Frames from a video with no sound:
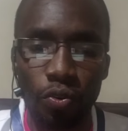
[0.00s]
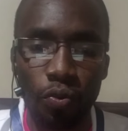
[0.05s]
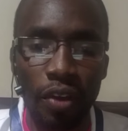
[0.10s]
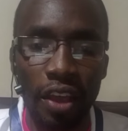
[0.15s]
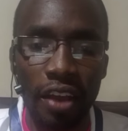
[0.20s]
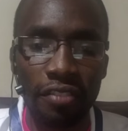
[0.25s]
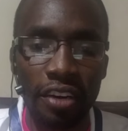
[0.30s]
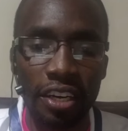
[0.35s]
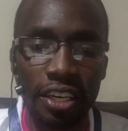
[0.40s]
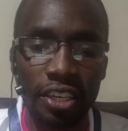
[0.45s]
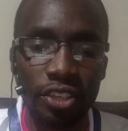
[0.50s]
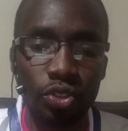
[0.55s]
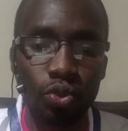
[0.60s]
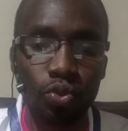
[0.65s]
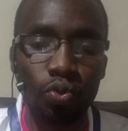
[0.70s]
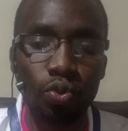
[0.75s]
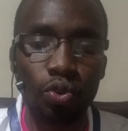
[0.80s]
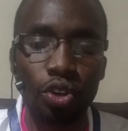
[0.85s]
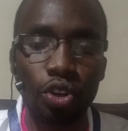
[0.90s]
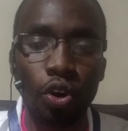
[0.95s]
We have
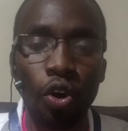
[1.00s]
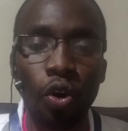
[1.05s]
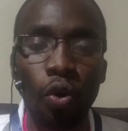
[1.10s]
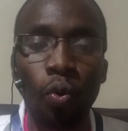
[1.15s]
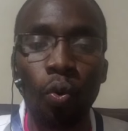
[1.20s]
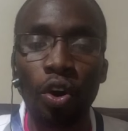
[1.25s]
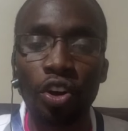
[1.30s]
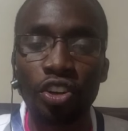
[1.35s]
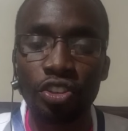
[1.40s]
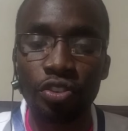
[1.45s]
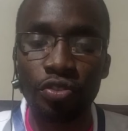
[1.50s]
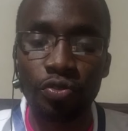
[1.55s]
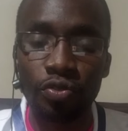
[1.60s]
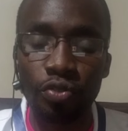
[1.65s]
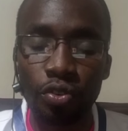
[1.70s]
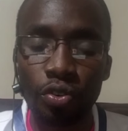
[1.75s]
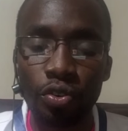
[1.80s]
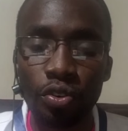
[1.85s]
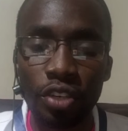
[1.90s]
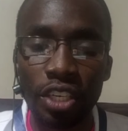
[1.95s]
understood what
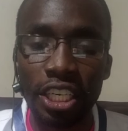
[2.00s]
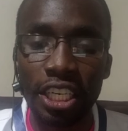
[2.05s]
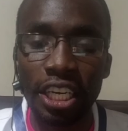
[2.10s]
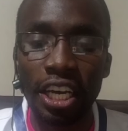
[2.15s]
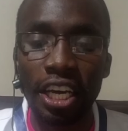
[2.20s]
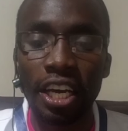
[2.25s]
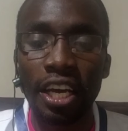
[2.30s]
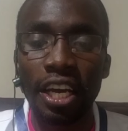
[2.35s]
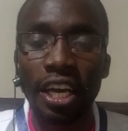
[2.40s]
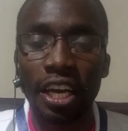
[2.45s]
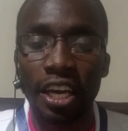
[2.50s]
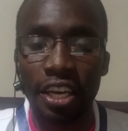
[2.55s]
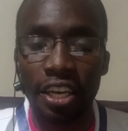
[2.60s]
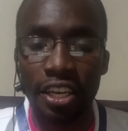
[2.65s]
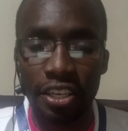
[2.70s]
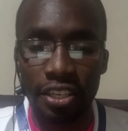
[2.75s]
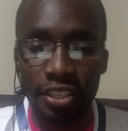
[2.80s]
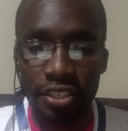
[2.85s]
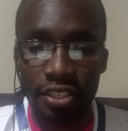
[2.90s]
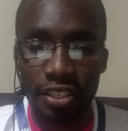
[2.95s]
food
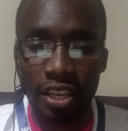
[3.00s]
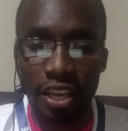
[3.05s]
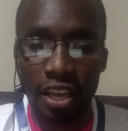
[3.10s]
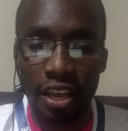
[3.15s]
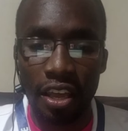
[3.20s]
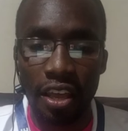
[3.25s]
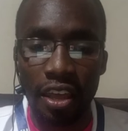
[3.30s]
is